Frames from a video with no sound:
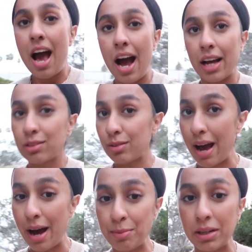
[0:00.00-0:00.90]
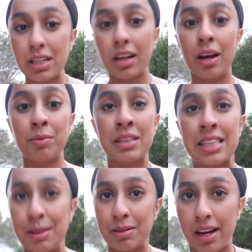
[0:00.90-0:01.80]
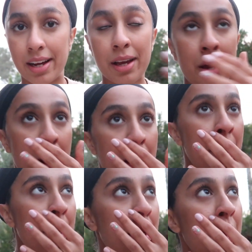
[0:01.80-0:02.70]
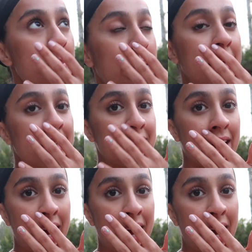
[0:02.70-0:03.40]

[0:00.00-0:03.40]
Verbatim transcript: I don't know how much I'm gonna sleep tonight because